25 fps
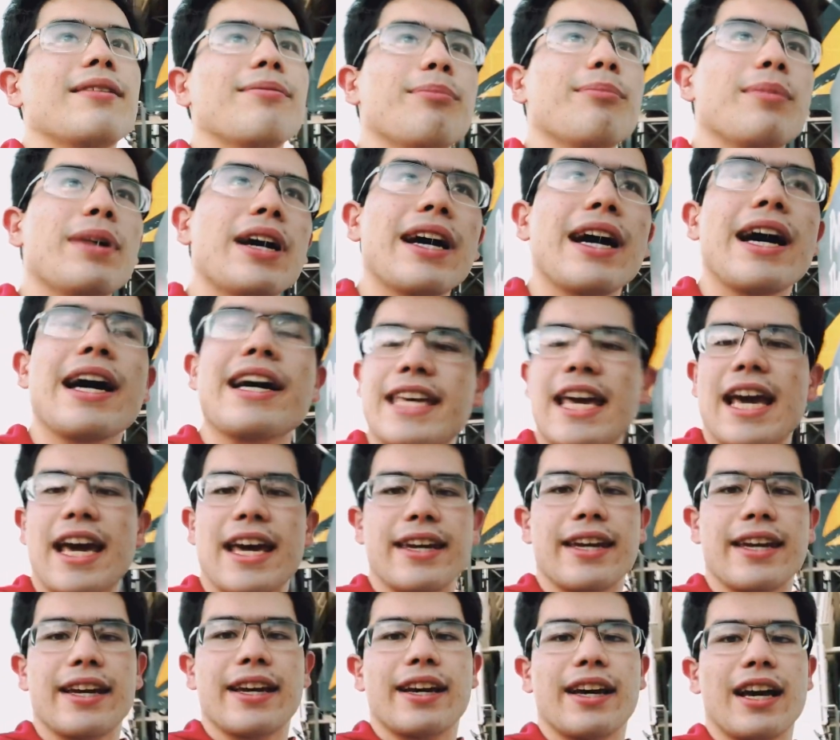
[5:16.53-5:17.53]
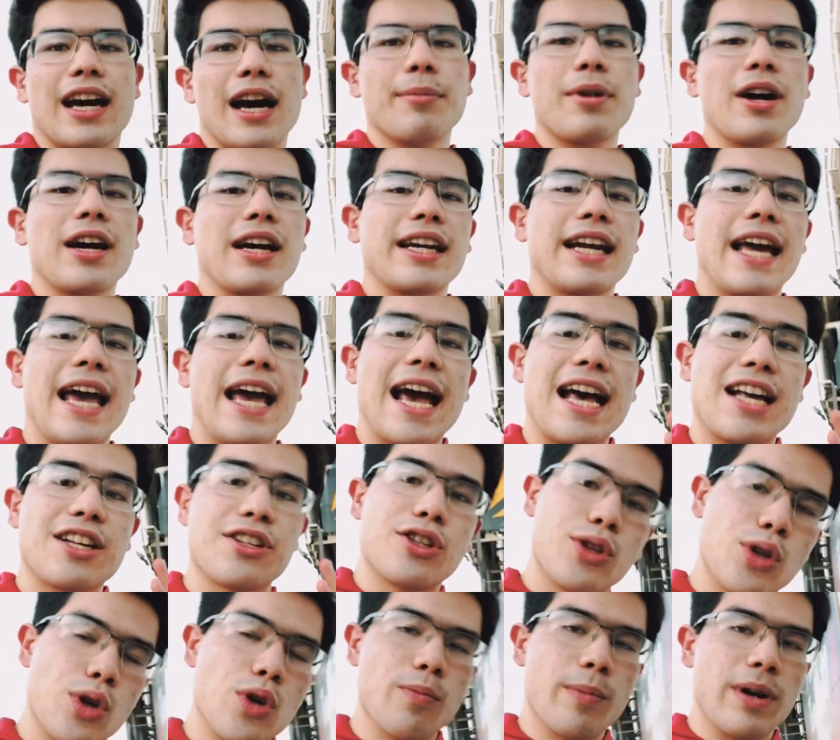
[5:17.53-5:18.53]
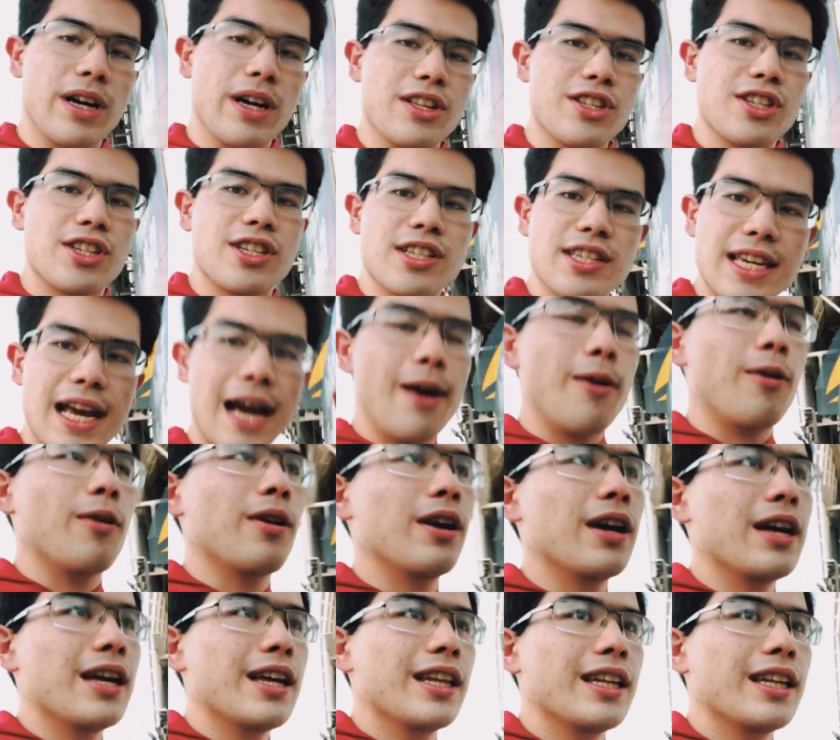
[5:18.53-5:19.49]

But again, I'm not gonna ask too much. Now,